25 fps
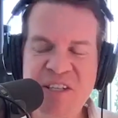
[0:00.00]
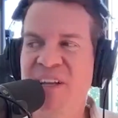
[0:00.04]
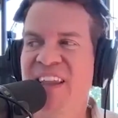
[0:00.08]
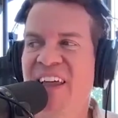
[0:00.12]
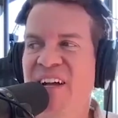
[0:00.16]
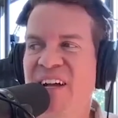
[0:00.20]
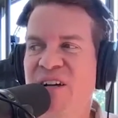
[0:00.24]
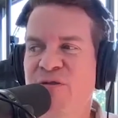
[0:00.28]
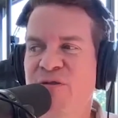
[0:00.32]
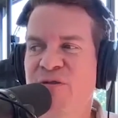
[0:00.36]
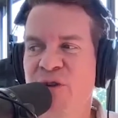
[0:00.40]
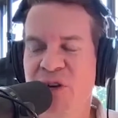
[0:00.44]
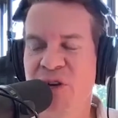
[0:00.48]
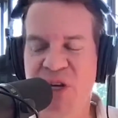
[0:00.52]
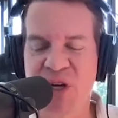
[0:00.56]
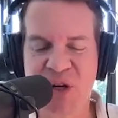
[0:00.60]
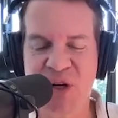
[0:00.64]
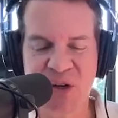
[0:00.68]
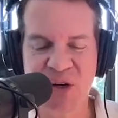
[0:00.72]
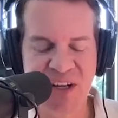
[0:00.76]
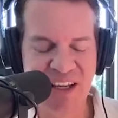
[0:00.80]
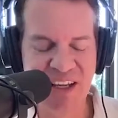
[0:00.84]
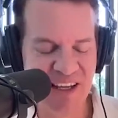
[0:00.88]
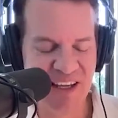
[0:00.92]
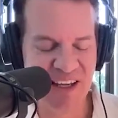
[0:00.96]
it been like for
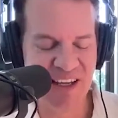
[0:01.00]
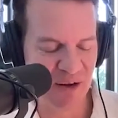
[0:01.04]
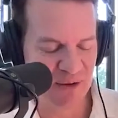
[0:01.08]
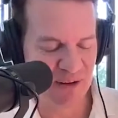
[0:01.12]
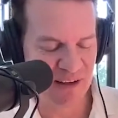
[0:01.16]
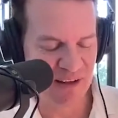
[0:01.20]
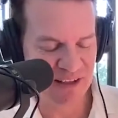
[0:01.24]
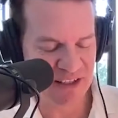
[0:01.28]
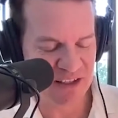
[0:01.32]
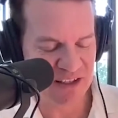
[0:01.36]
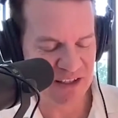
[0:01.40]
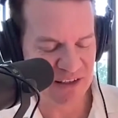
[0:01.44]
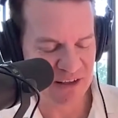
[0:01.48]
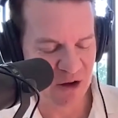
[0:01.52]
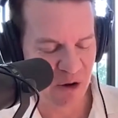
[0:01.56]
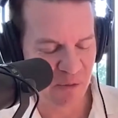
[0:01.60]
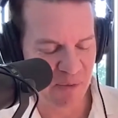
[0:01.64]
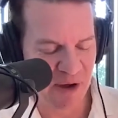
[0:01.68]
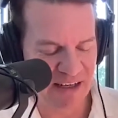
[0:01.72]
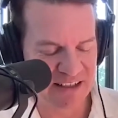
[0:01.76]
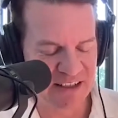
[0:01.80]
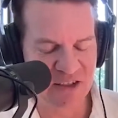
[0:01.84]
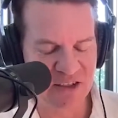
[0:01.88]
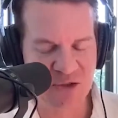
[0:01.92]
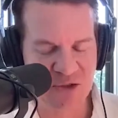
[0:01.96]
you? You know, let's go
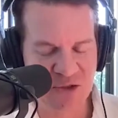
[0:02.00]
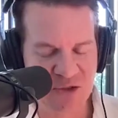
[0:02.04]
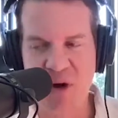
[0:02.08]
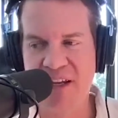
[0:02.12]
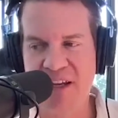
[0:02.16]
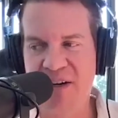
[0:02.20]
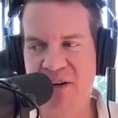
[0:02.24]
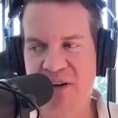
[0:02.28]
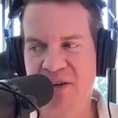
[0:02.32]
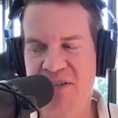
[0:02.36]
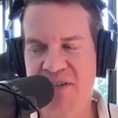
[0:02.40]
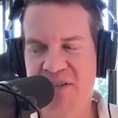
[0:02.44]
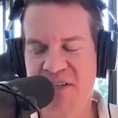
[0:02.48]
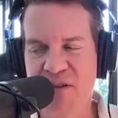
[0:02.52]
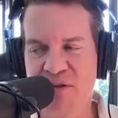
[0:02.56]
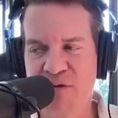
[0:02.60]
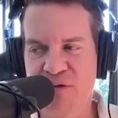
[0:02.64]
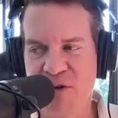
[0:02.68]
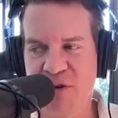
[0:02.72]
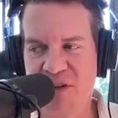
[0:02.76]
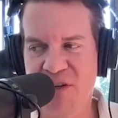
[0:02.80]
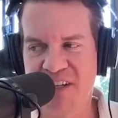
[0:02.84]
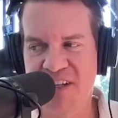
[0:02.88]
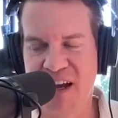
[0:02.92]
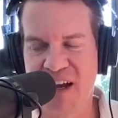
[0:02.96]
back to 20 years and the
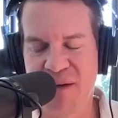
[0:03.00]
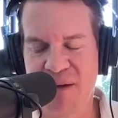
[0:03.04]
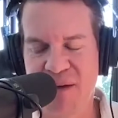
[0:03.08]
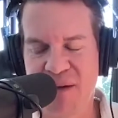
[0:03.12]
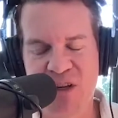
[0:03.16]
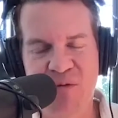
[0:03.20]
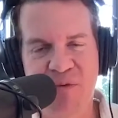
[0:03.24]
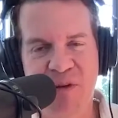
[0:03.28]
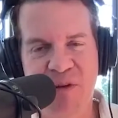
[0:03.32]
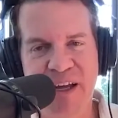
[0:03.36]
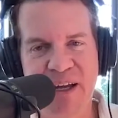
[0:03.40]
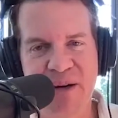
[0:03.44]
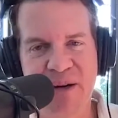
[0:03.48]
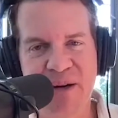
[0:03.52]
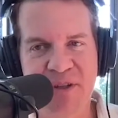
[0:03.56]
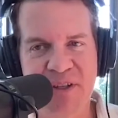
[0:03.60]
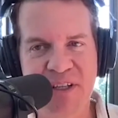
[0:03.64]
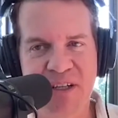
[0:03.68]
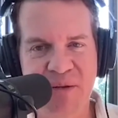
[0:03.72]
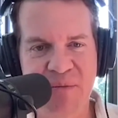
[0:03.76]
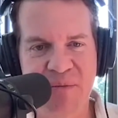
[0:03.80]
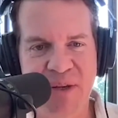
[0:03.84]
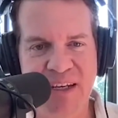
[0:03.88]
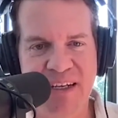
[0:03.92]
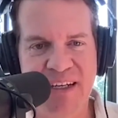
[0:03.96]
first time that you played with
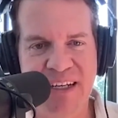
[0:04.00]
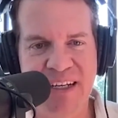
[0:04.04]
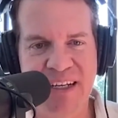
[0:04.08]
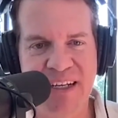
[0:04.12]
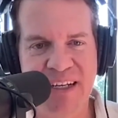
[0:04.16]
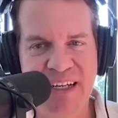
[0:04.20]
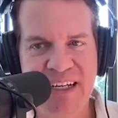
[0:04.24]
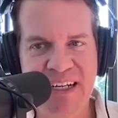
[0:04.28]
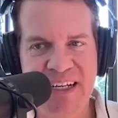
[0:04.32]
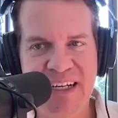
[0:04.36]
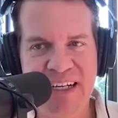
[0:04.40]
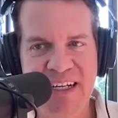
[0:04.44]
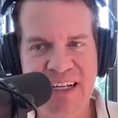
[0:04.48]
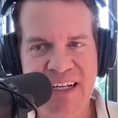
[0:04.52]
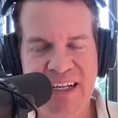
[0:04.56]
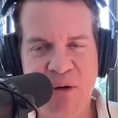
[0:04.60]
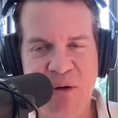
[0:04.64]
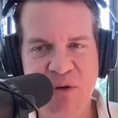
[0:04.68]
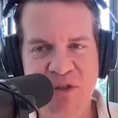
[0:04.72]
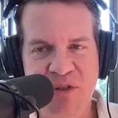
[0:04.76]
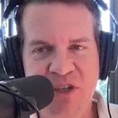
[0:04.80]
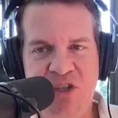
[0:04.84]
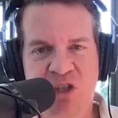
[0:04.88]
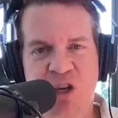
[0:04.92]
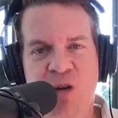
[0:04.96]
them, and
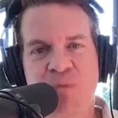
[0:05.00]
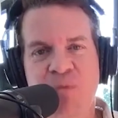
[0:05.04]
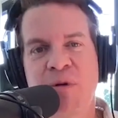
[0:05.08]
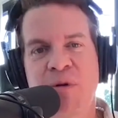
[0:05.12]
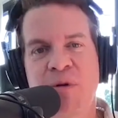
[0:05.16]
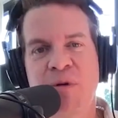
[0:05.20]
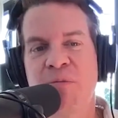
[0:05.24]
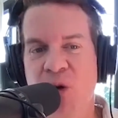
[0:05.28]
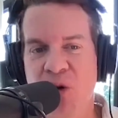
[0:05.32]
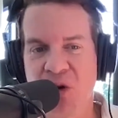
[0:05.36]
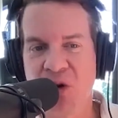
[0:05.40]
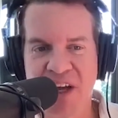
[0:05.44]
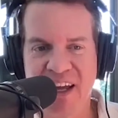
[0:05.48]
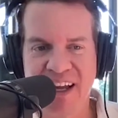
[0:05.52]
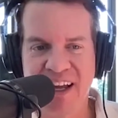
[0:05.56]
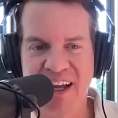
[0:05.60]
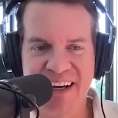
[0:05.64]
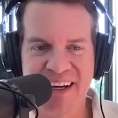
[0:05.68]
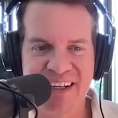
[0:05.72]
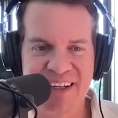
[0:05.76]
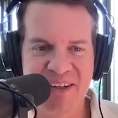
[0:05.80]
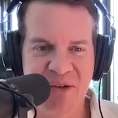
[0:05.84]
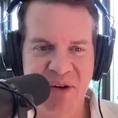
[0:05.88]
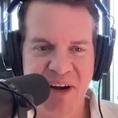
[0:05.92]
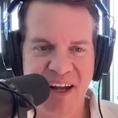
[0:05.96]
it was a Super Bowl
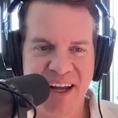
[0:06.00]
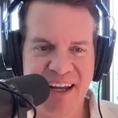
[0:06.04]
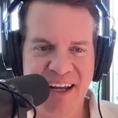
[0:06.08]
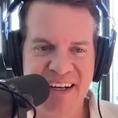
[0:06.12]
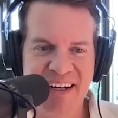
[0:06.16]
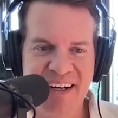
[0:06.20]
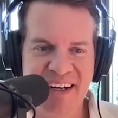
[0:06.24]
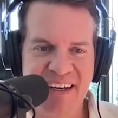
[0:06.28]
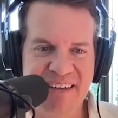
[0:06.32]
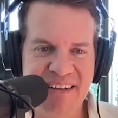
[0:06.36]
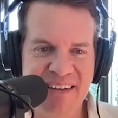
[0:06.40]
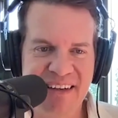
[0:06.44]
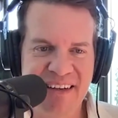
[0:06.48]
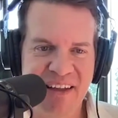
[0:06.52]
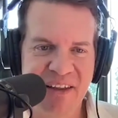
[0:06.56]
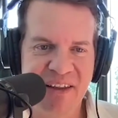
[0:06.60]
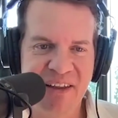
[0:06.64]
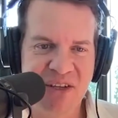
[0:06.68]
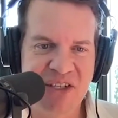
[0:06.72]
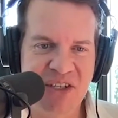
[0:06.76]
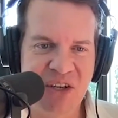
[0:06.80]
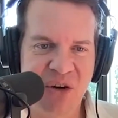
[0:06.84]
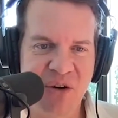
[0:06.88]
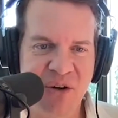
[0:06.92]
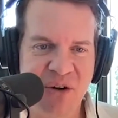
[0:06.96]
gig, right? And
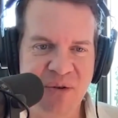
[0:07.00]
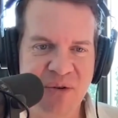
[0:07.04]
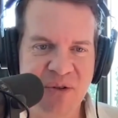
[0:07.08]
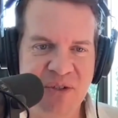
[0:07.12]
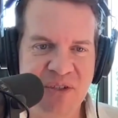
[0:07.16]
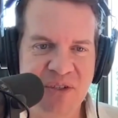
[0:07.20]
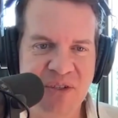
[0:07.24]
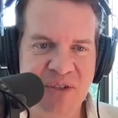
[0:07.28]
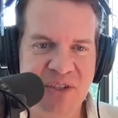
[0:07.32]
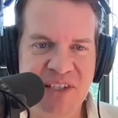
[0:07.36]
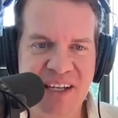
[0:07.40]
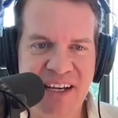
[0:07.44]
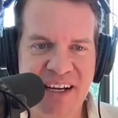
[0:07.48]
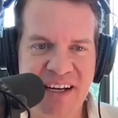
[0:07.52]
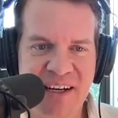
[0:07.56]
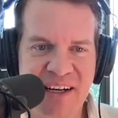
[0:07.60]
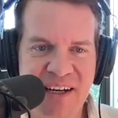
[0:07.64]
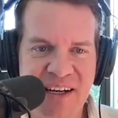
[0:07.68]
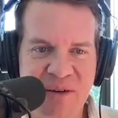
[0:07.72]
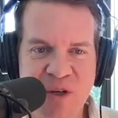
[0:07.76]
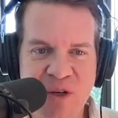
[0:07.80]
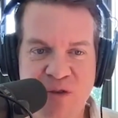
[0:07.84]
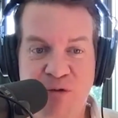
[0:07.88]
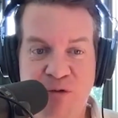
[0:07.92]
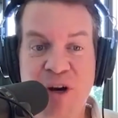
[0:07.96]
the song was
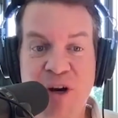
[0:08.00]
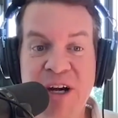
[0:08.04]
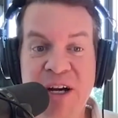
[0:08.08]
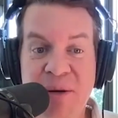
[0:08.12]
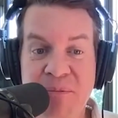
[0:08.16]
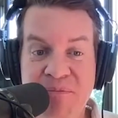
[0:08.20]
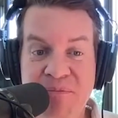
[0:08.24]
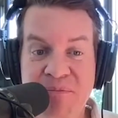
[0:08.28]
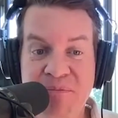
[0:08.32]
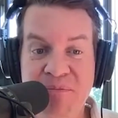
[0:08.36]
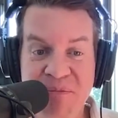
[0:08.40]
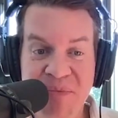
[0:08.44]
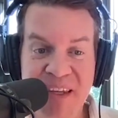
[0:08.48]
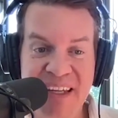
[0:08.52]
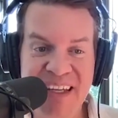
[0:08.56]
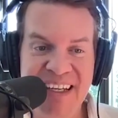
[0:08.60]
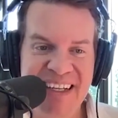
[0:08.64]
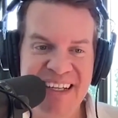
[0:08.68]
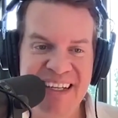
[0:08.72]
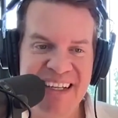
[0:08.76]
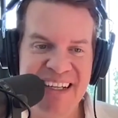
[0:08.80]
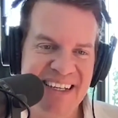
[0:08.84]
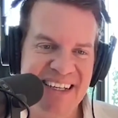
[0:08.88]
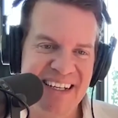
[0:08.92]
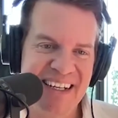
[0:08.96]
Freedom.
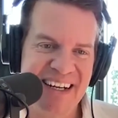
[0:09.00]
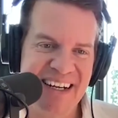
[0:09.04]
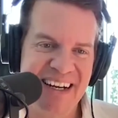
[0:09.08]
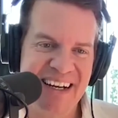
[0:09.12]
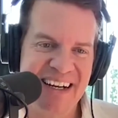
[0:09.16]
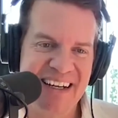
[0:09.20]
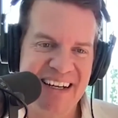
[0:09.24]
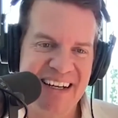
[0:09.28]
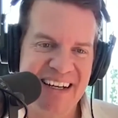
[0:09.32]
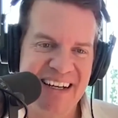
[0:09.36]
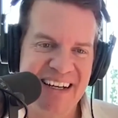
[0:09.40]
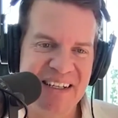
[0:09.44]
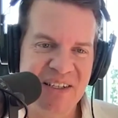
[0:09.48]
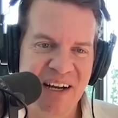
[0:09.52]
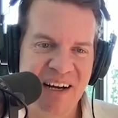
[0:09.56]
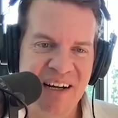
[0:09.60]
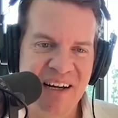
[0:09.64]
New Orleans,